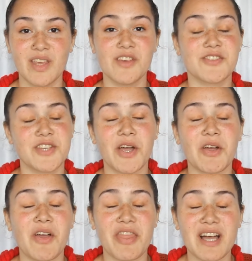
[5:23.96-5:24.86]

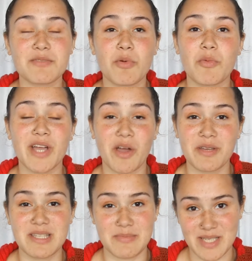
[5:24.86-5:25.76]
So that's what we're
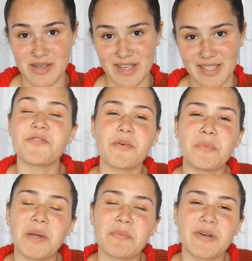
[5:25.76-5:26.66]
going to be doing. For
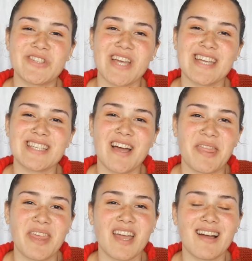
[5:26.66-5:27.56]
my project, I
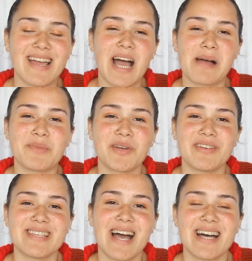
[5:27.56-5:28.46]
think I am going
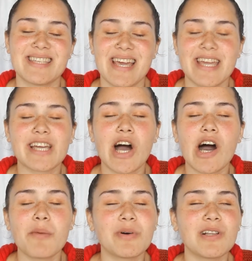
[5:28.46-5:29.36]
to add a
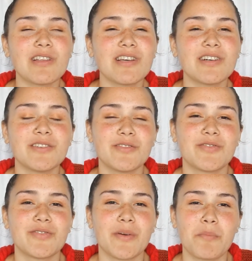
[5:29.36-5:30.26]
couple of
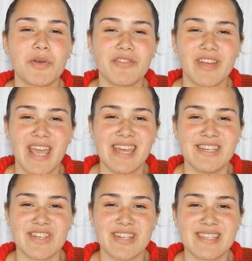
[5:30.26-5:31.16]

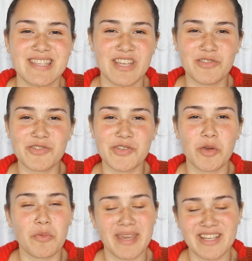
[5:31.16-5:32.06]
modifications. They're not
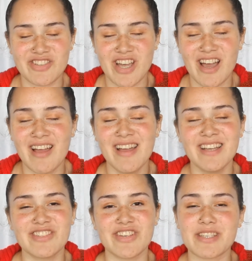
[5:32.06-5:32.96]
too major,
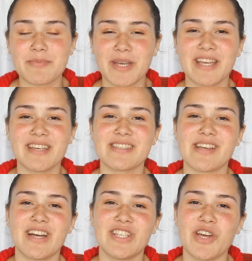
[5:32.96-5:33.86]
just because
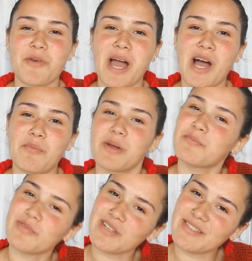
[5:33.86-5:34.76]
I know how my
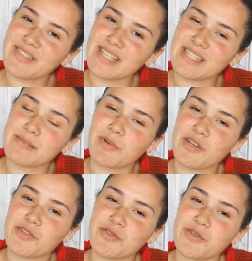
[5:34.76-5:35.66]
previous butt
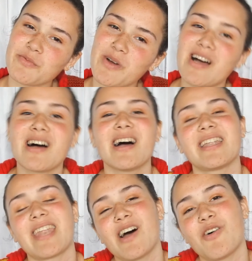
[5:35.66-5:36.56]
shorts were
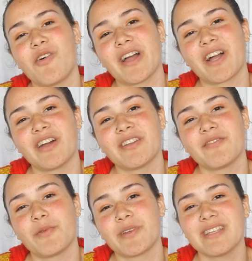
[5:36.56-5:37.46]
and now I kind
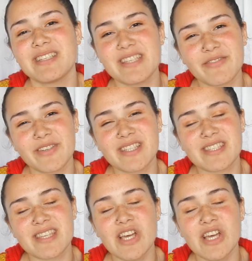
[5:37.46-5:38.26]
of want different.